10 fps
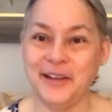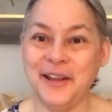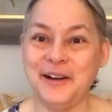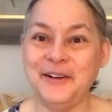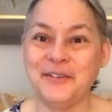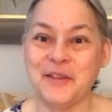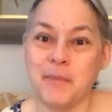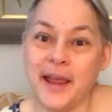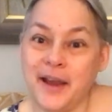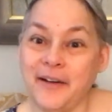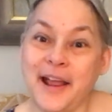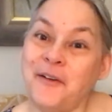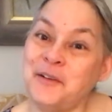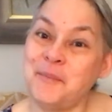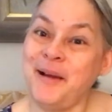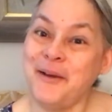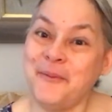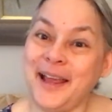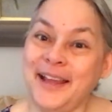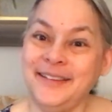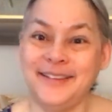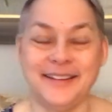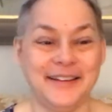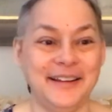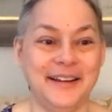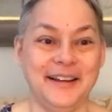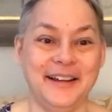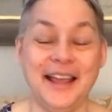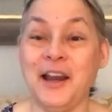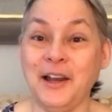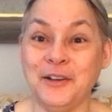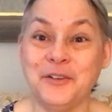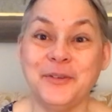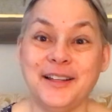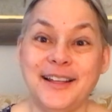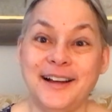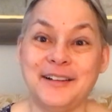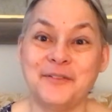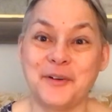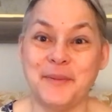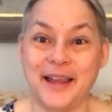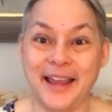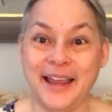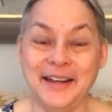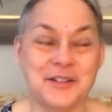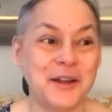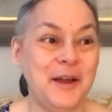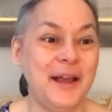you know, with my hair down to my waist. And I looked really young for my age.